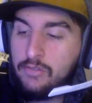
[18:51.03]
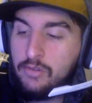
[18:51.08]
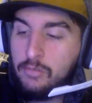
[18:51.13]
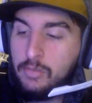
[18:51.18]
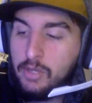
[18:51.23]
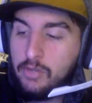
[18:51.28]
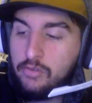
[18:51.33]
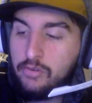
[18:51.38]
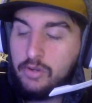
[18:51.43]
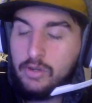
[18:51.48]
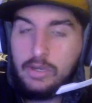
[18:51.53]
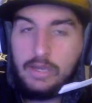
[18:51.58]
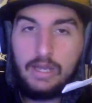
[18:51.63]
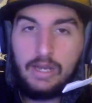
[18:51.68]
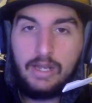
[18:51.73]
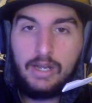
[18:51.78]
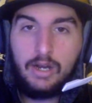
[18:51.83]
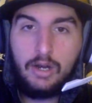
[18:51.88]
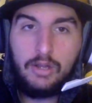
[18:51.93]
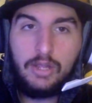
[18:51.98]
so make sure you
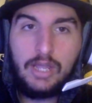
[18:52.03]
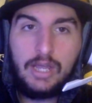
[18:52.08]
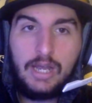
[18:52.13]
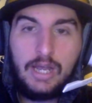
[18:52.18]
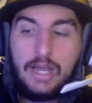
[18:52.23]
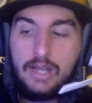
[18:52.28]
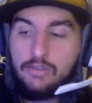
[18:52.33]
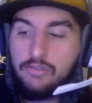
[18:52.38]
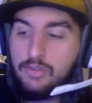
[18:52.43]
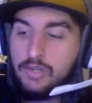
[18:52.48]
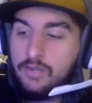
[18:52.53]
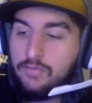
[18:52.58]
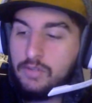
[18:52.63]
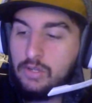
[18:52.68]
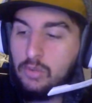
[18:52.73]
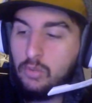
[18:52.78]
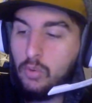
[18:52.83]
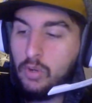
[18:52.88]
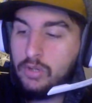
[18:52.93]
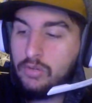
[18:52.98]
get in on that action if
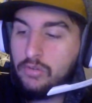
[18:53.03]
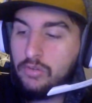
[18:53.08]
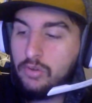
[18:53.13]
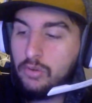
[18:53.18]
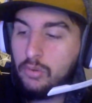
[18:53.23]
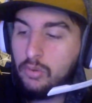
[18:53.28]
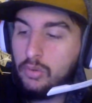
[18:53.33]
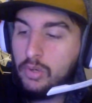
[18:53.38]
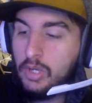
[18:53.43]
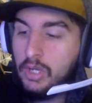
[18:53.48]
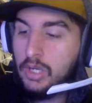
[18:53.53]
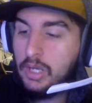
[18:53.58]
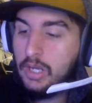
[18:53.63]
you want to.